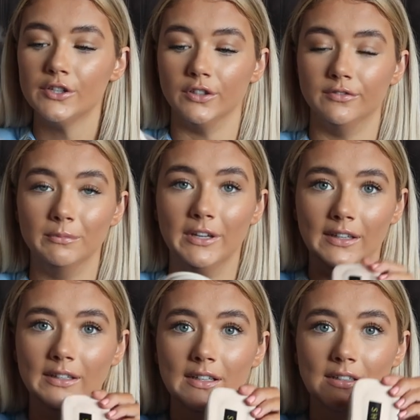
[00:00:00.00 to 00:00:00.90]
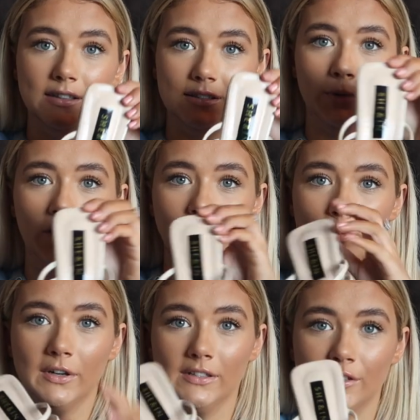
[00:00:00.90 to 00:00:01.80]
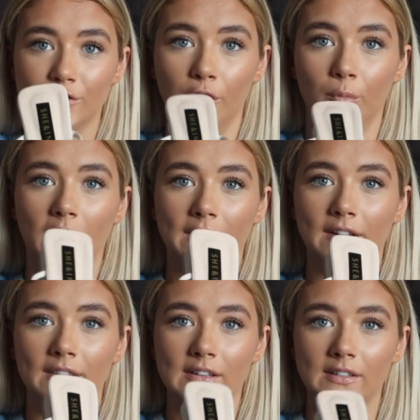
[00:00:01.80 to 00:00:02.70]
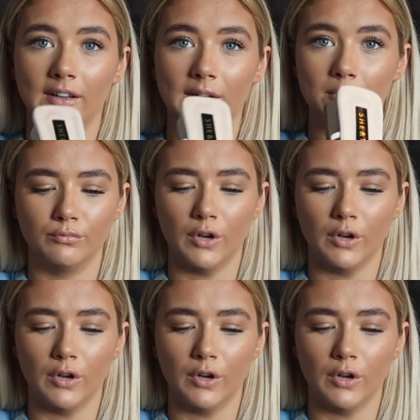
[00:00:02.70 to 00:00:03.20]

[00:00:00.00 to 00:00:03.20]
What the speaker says: so for me these are perfect because they're so wide, and these, like,